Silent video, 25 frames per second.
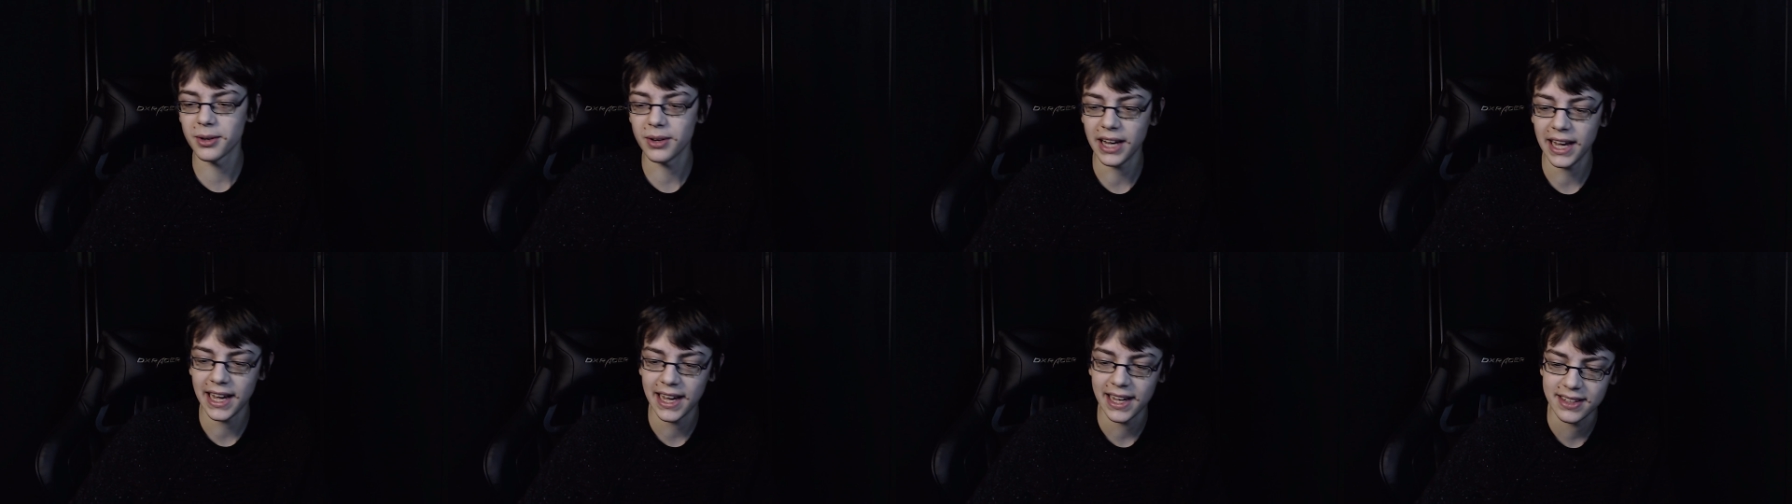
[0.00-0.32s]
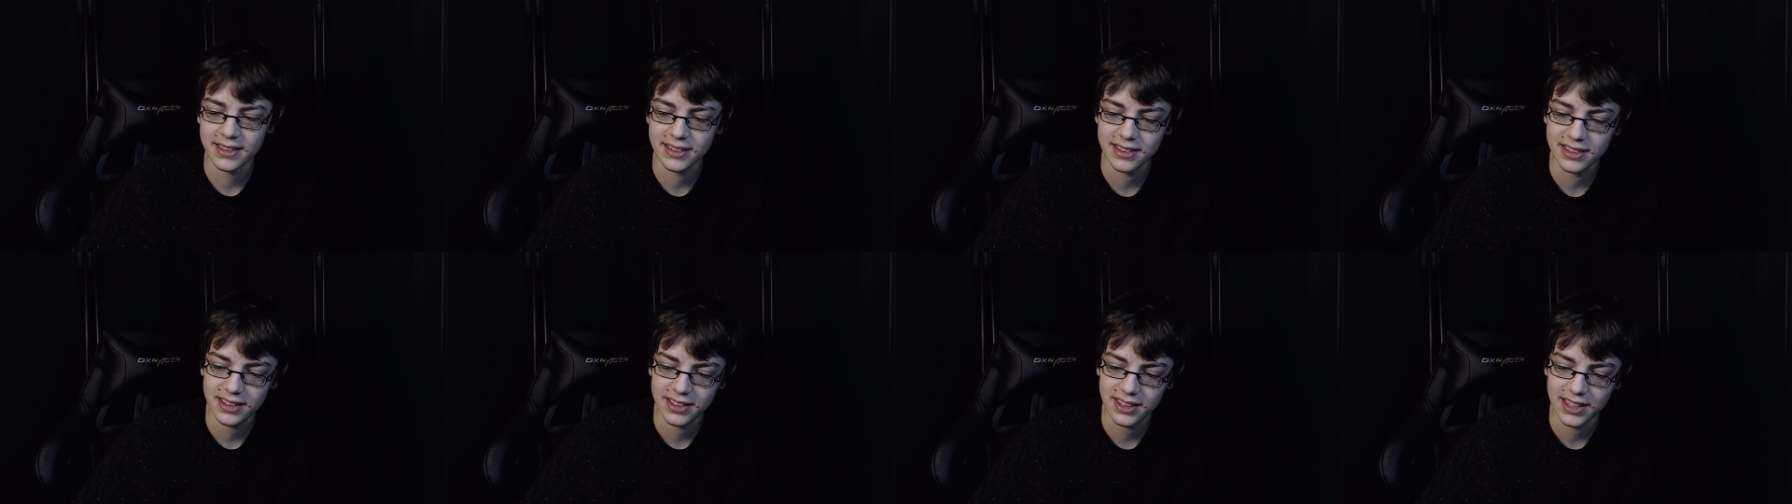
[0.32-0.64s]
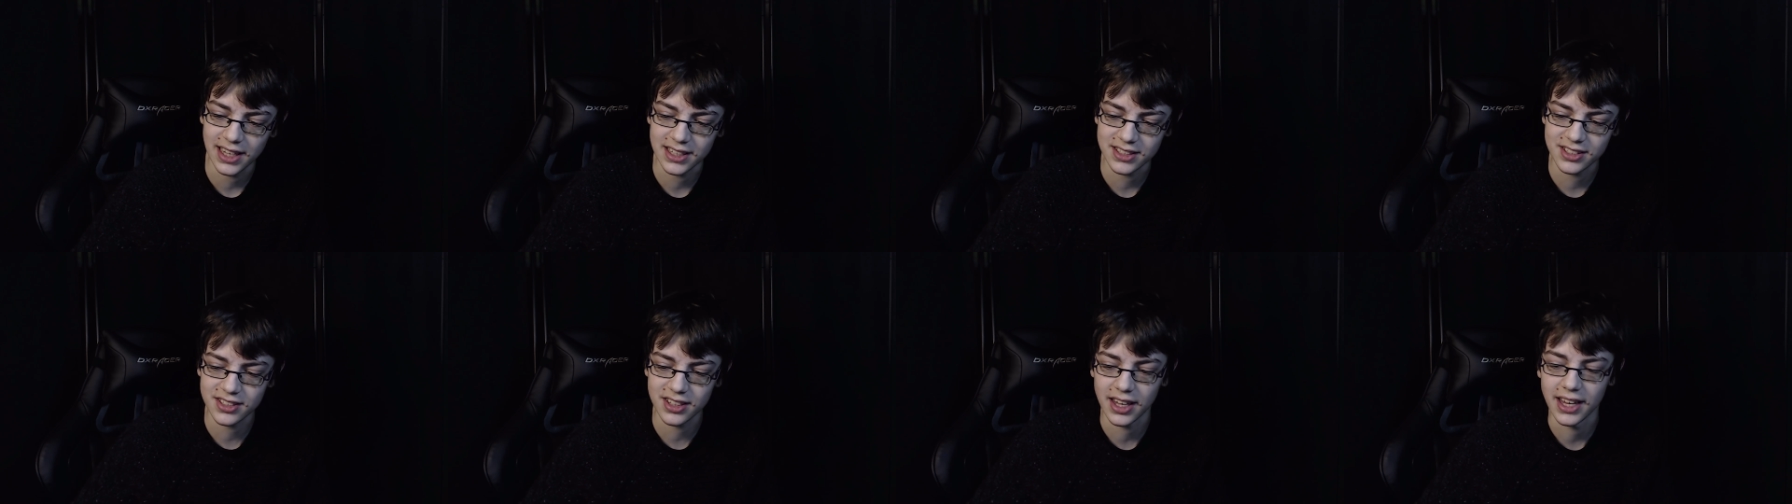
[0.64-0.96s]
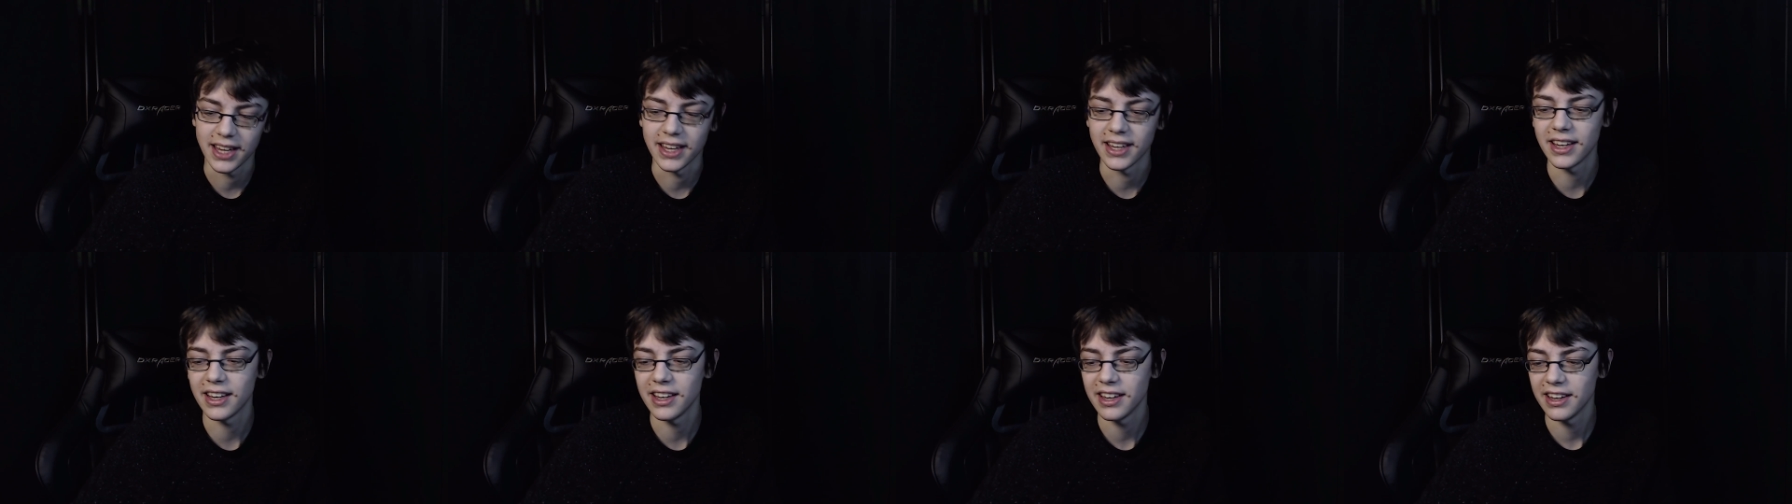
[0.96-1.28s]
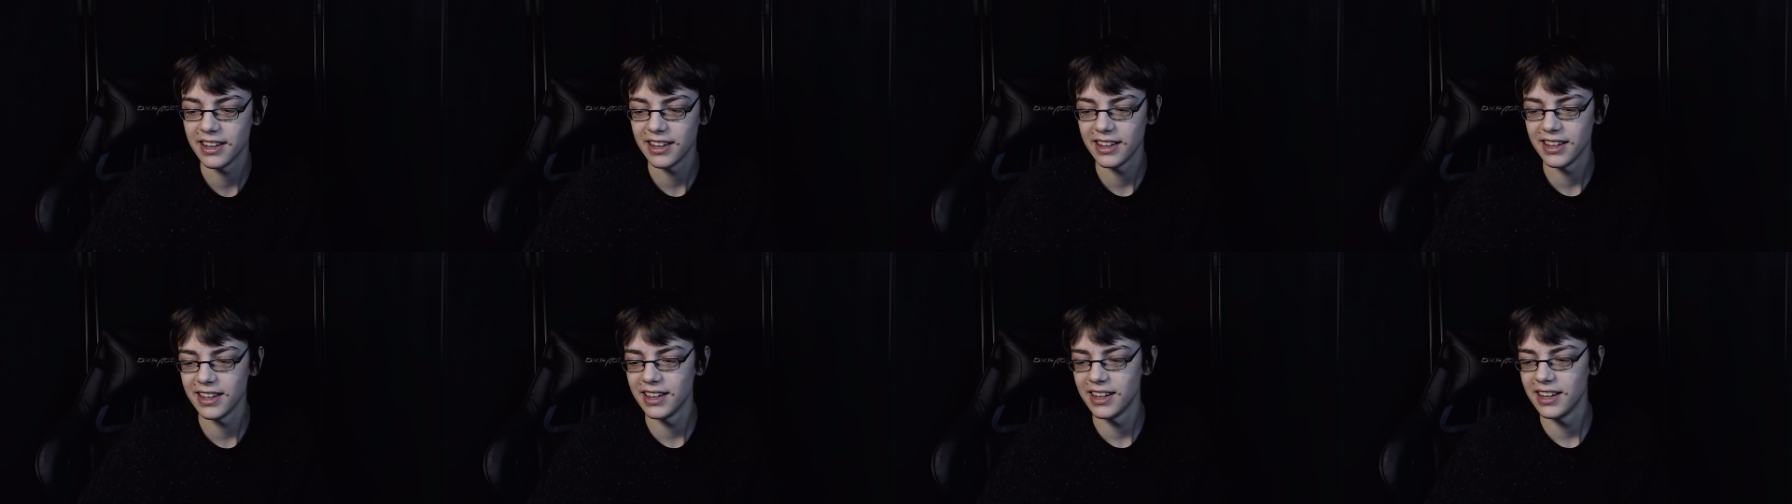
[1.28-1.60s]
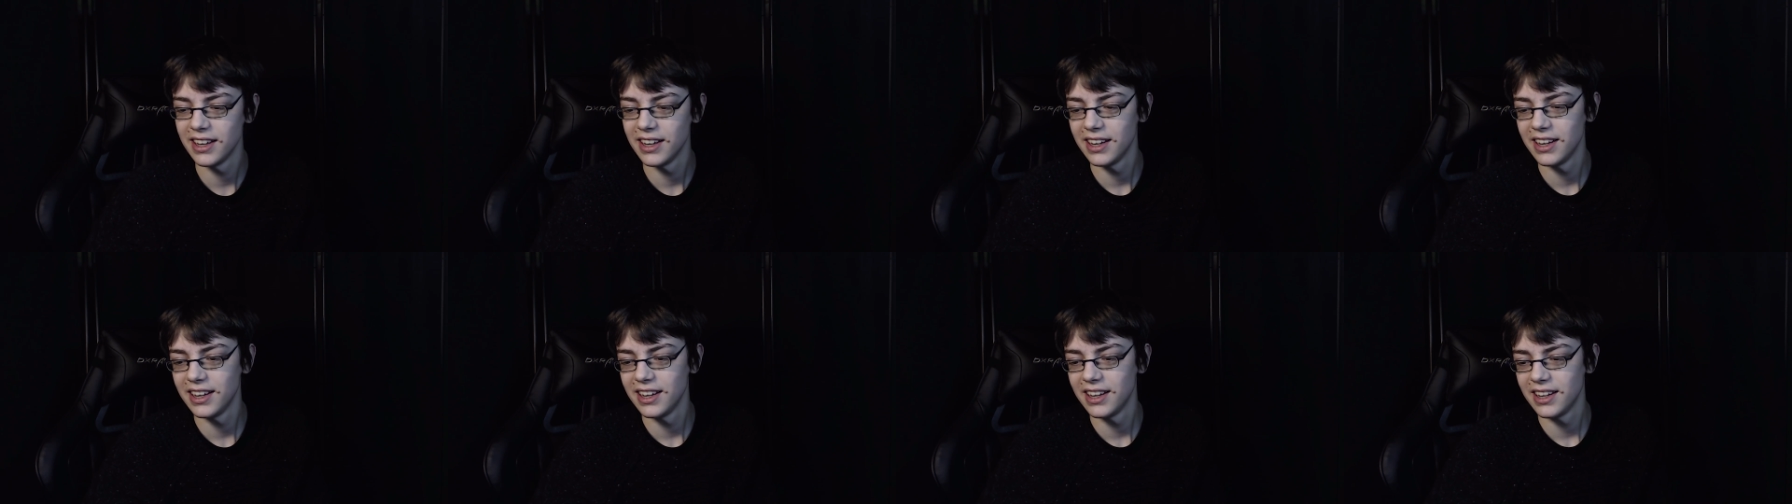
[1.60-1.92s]
and that's like,
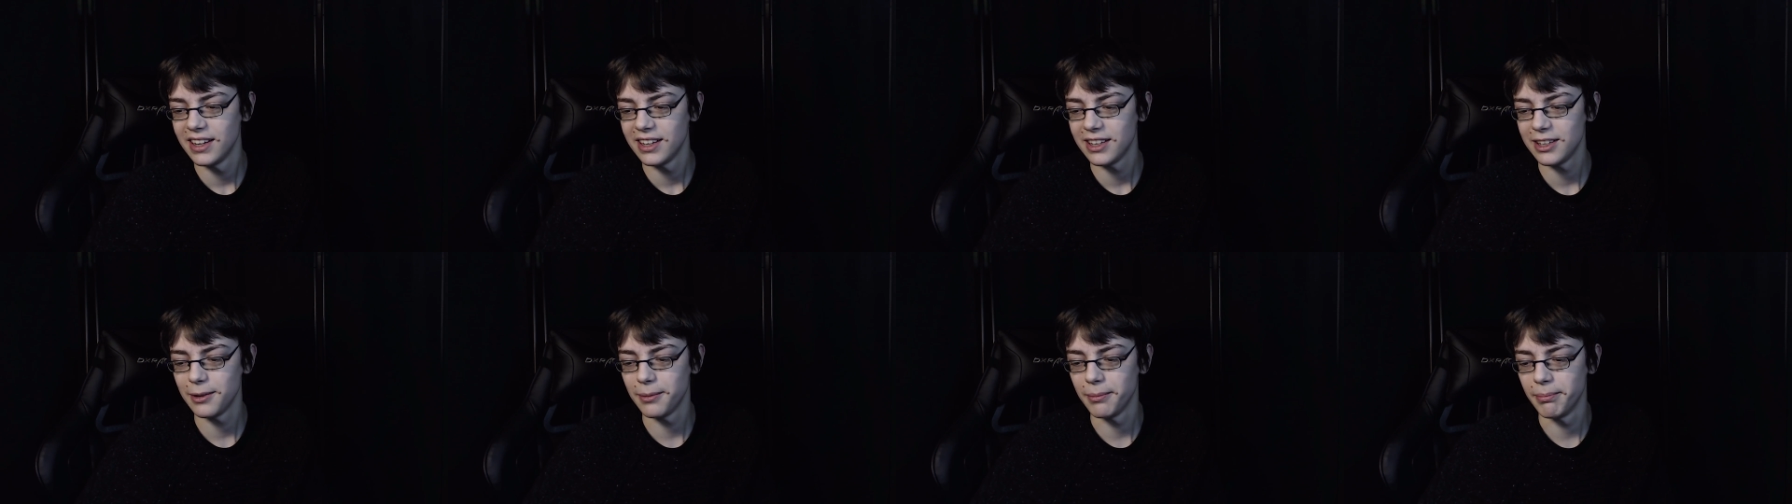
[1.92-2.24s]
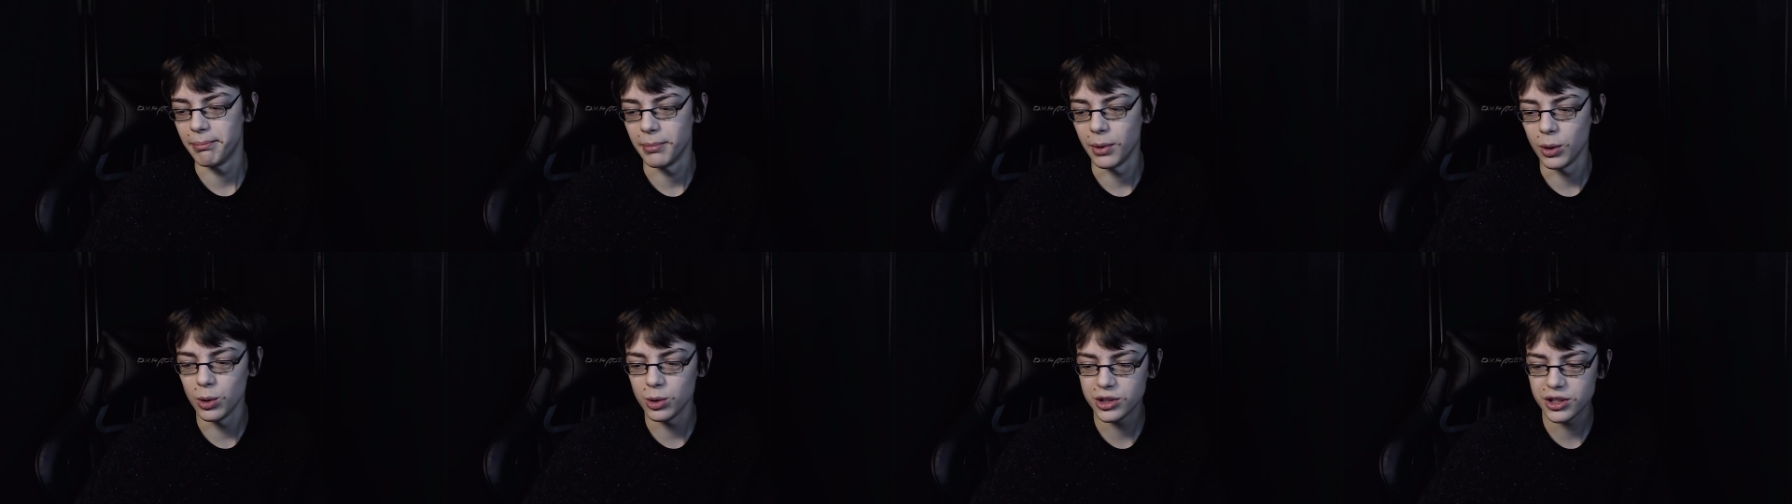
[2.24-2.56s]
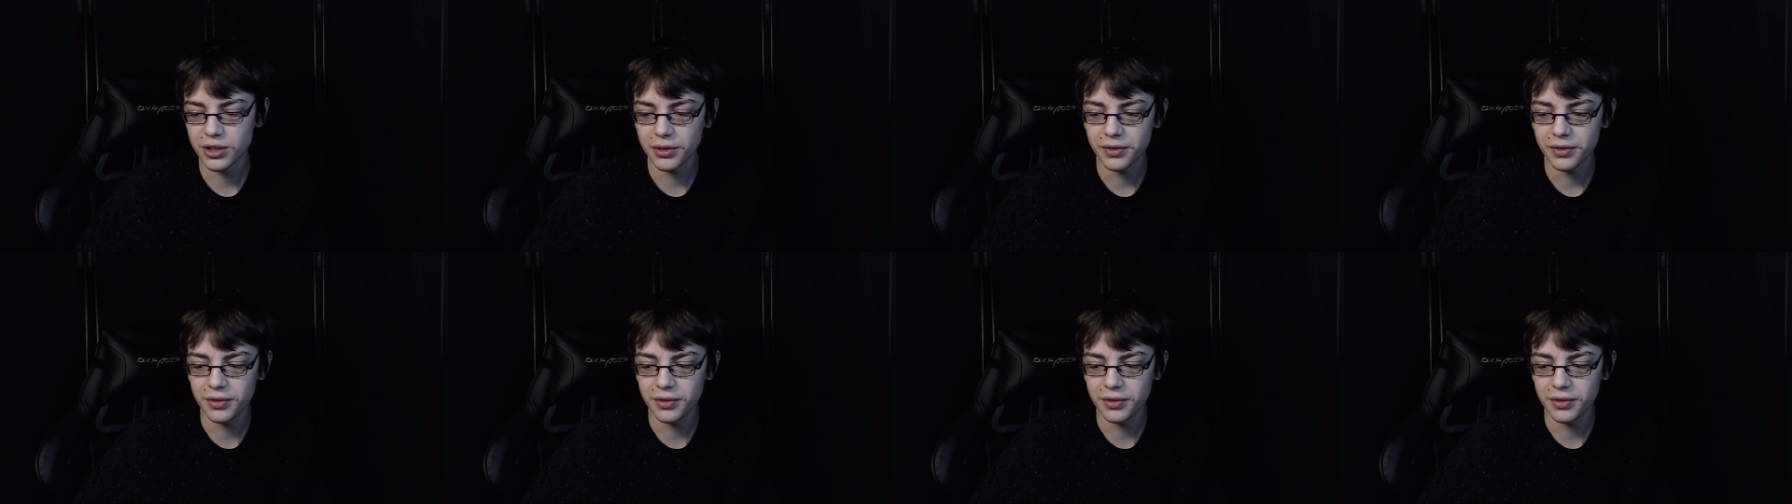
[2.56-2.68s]
most